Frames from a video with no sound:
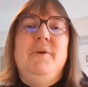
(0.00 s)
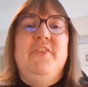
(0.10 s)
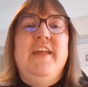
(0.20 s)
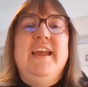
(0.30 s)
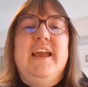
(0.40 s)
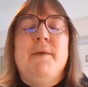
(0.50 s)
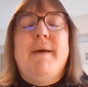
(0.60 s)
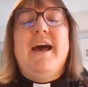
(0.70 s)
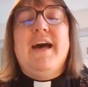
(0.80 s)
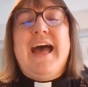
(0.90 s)
we think
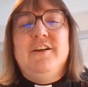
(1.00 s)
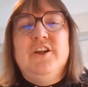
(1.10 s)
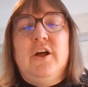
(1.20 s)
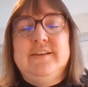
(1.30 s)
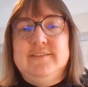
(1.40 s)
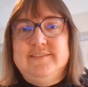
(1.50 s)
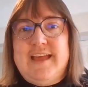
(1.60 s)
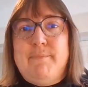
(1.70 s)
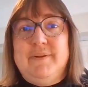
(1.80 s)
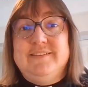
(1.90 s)
about how God is the
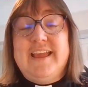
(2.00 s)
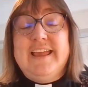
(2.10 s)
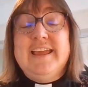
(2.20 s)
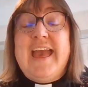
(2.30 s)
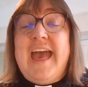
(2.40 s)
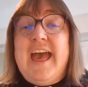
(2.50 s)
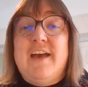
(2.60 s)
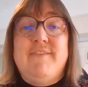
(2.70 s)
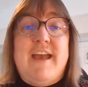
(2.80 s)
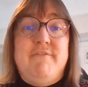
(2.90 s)
shepherd, taking
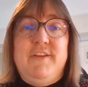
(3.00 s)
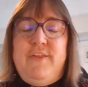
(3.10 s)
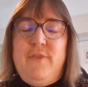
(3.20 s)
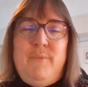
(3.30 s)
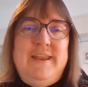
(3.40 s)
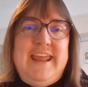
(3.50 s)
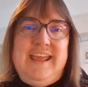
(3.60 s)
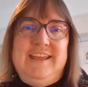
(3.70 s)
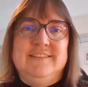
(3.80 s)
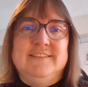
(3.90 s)
care of everything that we
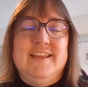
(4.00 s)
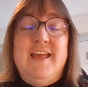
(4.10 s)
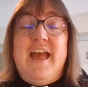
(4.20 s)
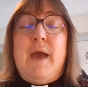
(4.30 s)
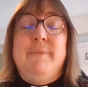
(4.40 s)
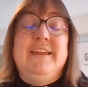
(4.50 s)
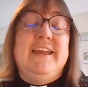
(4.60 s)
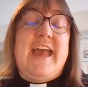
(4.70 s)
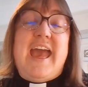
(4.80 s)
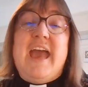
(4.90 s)
need, and we
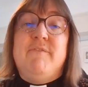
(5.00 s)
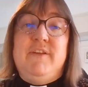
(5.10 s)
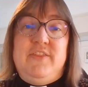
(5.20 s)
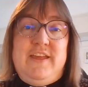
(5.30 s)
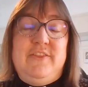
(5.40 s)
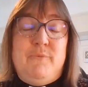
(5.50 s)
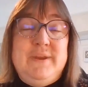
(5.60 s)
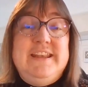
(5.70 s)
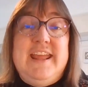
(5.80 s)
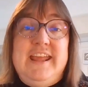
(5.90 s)
can get everything that
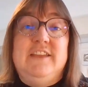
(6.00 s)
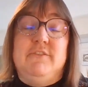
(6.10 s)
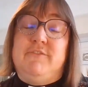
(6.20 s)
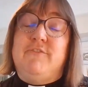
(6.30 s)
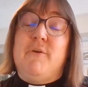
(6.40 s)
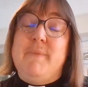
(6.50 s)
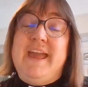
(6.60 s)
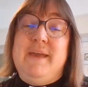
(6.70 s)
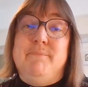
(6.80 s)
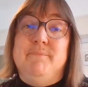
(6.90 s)
we need from
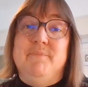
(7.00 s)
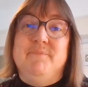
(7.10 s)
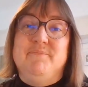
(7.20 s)
him.